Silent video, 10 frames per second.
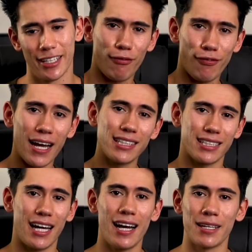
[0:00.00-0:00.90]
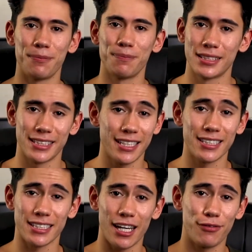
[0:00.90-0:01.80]
find time to set
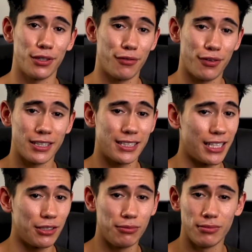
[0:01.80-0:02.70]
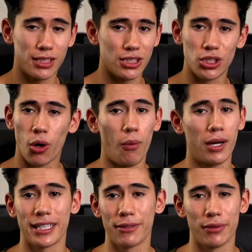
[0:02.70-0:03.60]
aside for the friends that you just don't
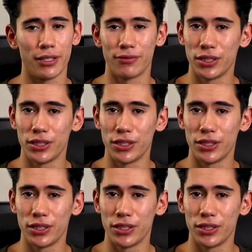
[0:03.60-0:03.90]
want to get rid of,